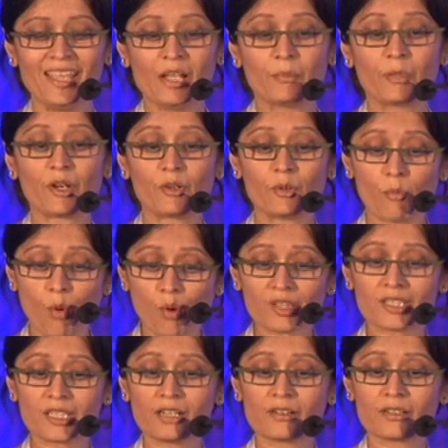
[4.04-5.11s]
But on a more
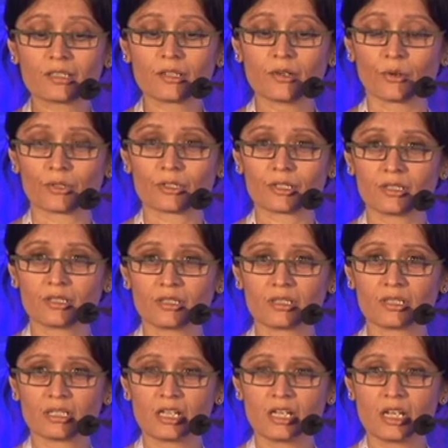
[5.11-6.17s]
serious note,
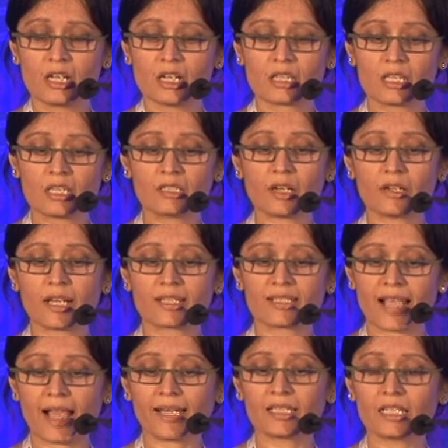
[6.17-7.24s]
these are
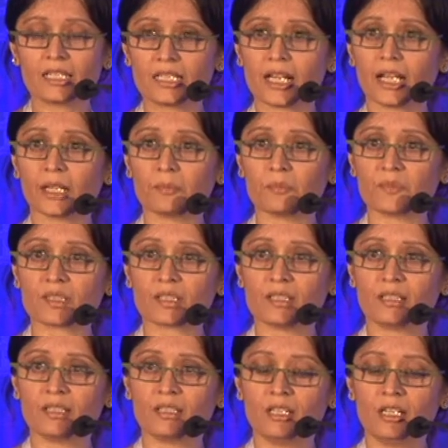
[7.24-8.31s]
exacting
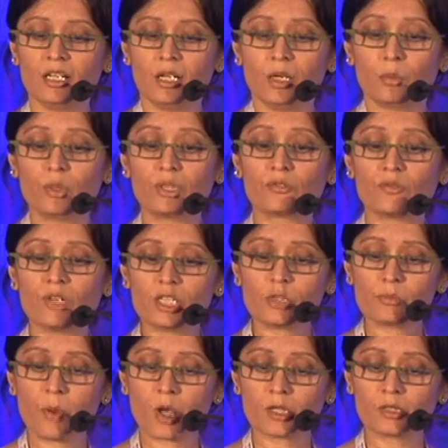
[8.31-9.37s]
times, with
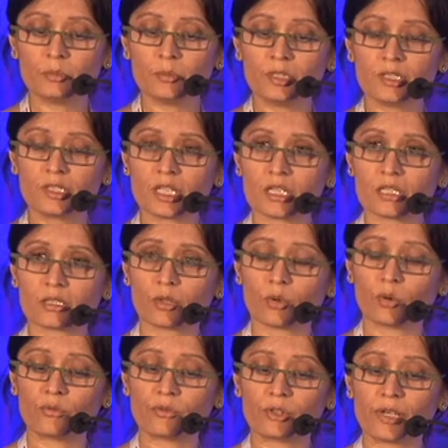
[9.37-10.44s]
rich possibilities,
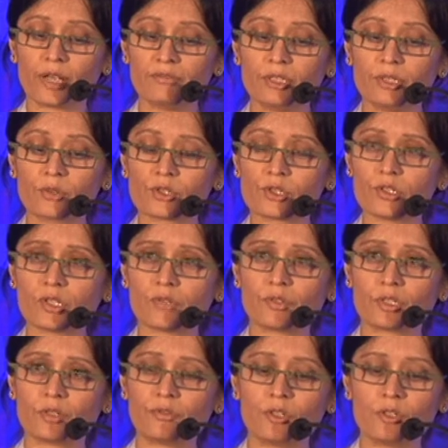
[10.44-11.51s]
though, for revolutions of
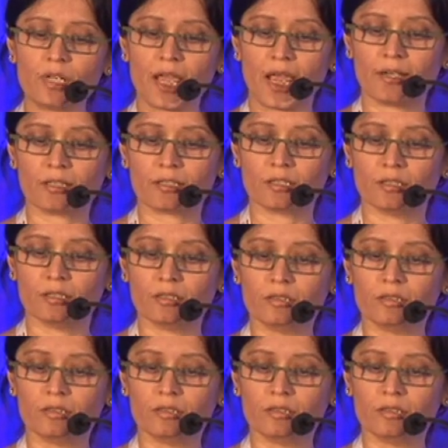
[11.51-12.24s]
a different character,